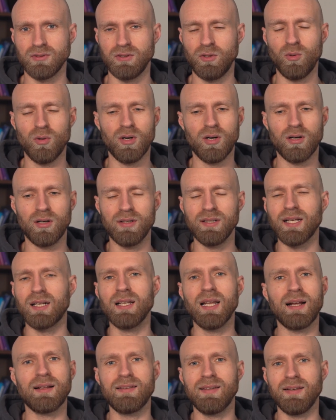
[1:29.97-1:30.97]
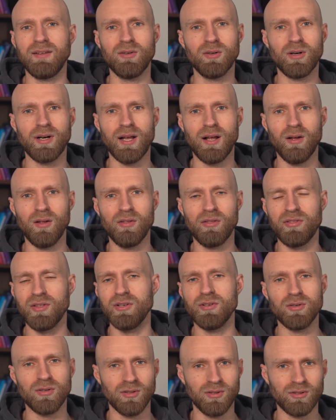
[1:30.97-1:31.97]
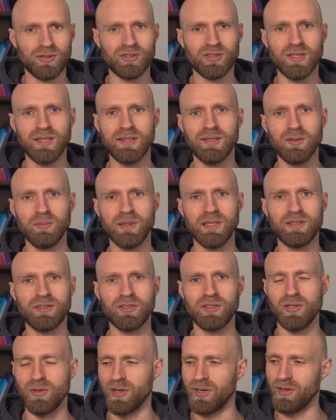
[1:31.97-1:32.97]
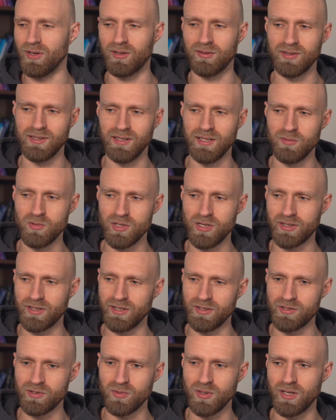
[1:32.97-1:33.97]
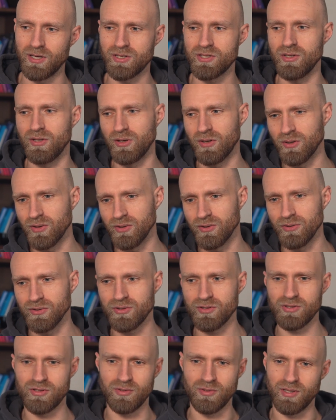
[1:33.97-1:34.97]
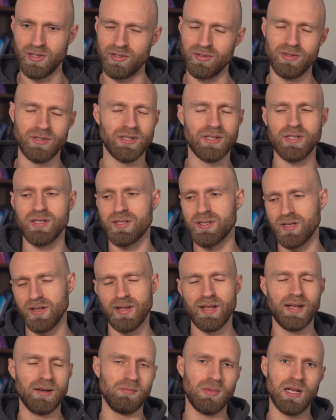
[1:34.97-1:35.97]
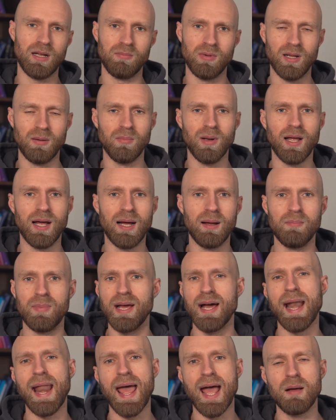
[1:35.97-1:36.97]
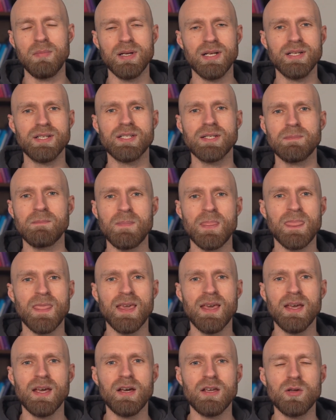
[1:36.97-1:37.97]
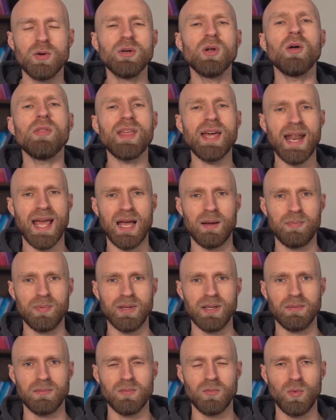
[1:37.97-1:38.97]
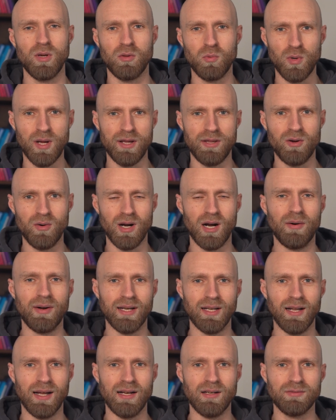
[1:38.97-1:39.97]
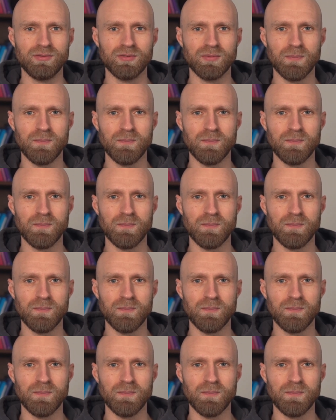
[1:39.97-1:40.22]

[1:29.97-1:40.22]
You are neglecting your health and your looks a little bit. You are not really working towards your goals. You are doing this and that, blah, blah, blah, bad habits. You're not that happy with where you are in life.